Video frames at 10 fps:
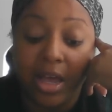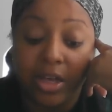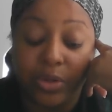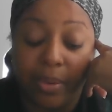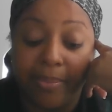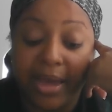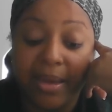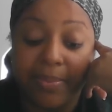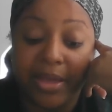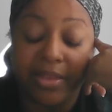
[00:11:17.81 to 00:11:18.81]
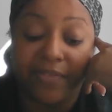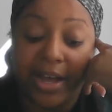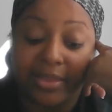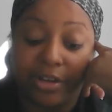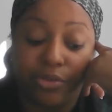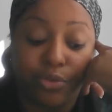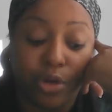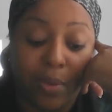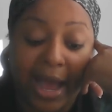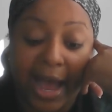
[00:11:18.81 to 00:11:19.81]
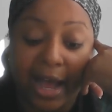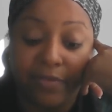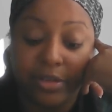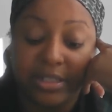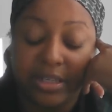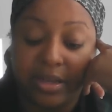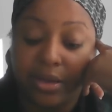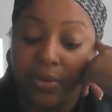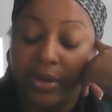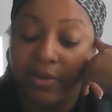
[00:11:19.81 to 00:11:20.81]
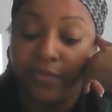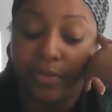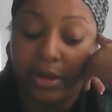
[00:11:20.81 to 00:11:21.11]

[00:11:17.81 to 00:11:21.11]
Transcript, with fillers: So it may be the fact that you don't have to seek legal info.